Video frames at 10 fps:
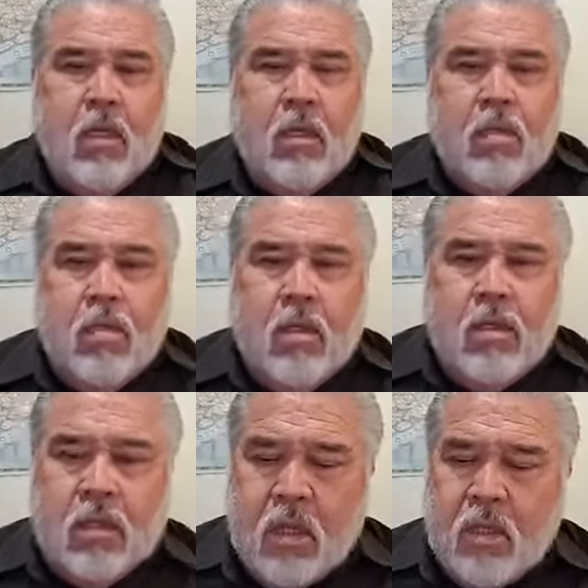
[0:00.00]
It's
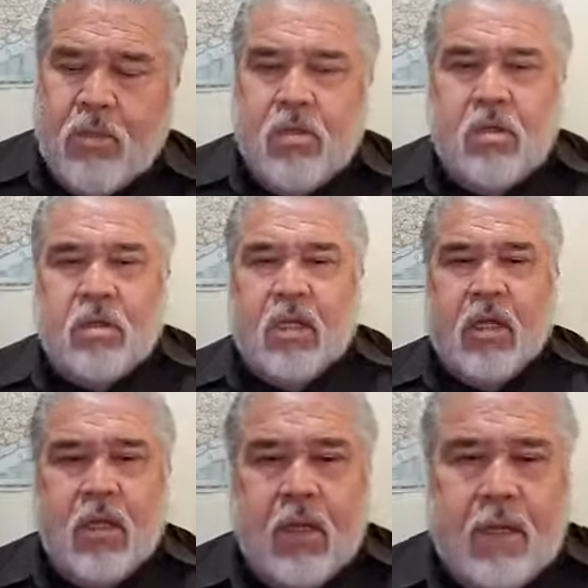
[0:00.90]
uh, Thursday,
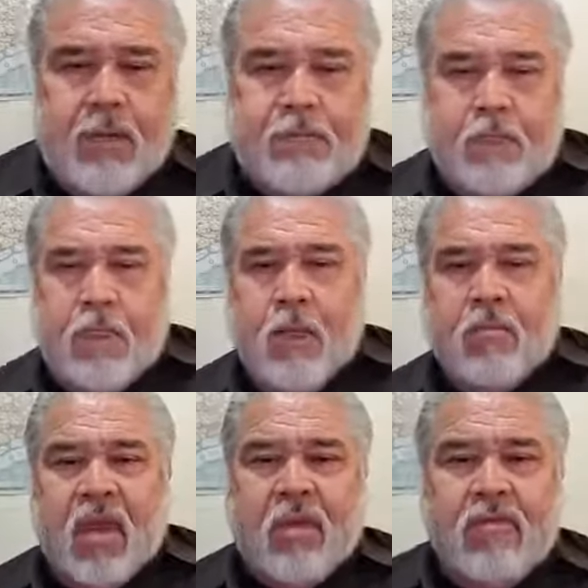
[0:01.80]
uh,
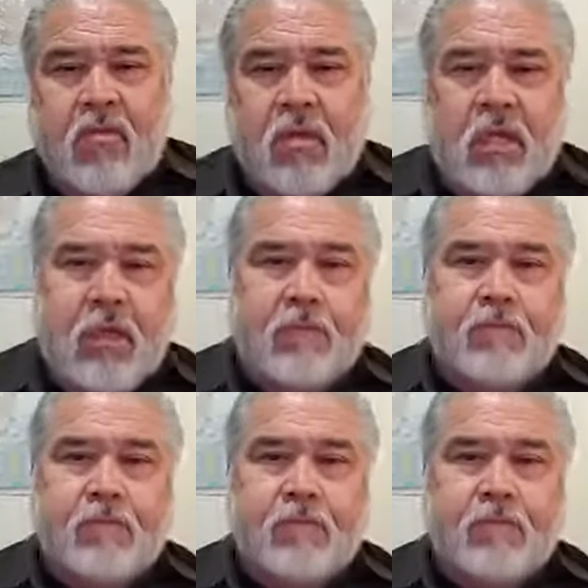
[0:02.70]
May 14.